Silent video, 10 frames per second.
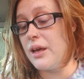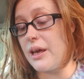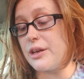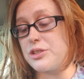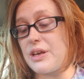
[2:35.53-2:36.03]

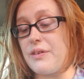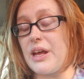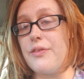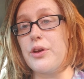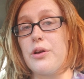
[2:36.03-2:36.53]
and I just haven't
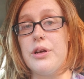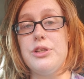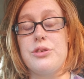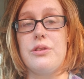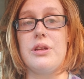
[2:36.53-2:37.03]
had the
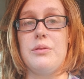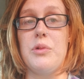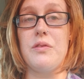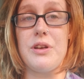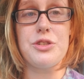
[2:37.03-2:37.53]
courage or the
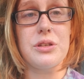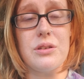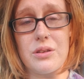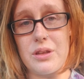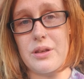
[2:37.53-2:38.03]
motivation
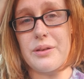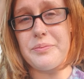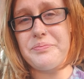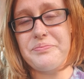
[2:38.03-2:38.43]
or the